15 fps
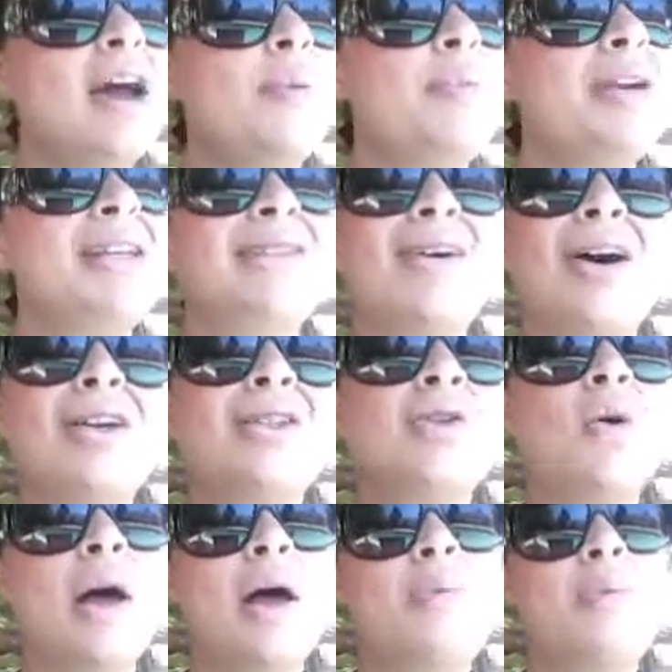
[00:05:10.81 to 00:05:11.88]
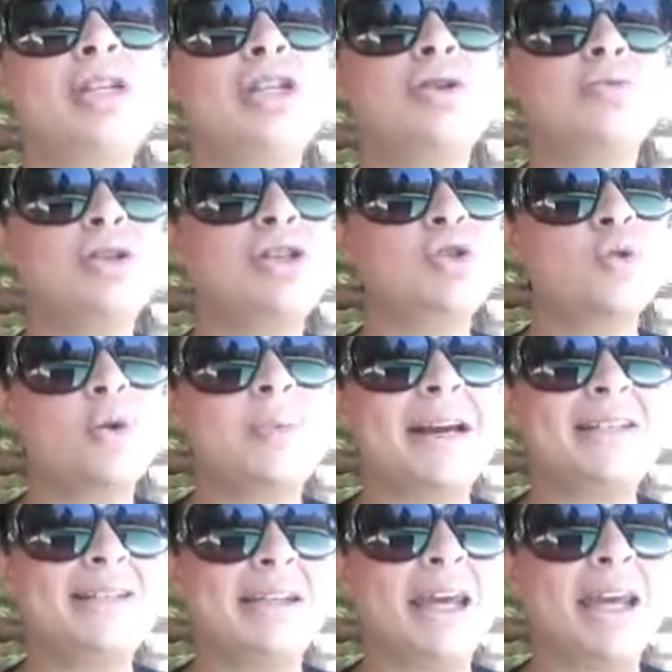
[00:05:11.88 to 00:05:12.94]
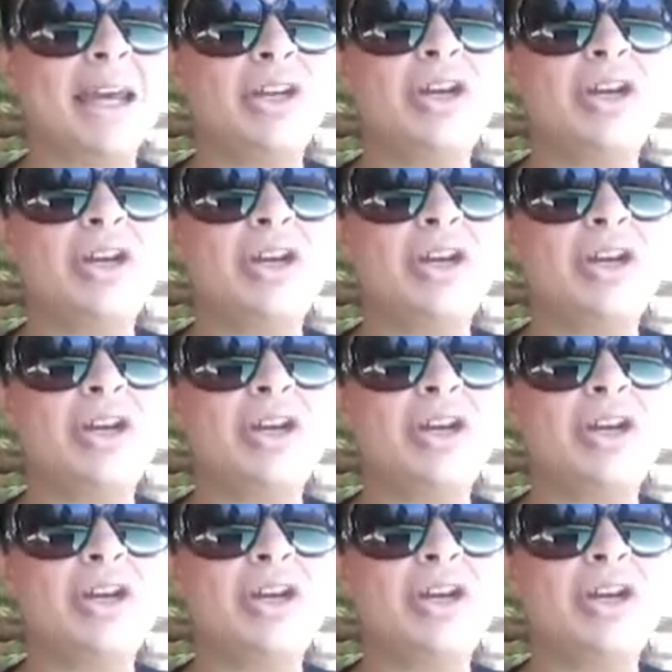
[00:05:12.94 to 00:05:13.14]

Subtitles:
but it's also helped me to restore my skin.